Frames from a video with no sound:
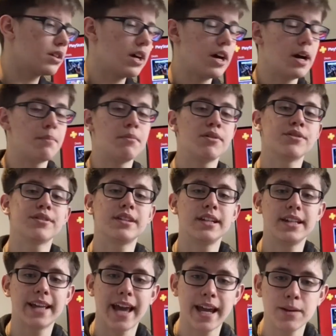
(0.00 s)

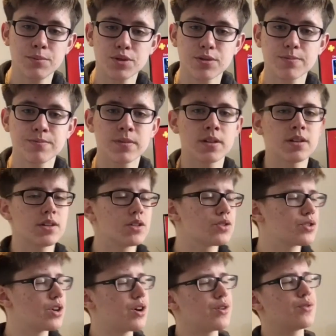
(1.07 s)
monthly games.
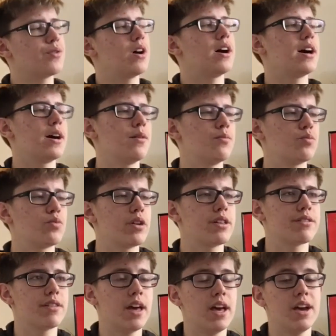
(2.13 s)
So
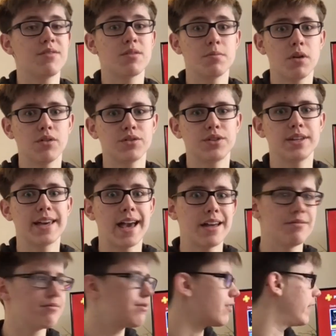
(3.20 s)
with every month you
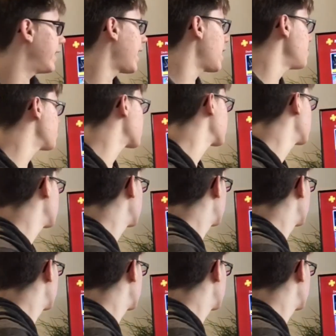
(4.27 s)
get free games,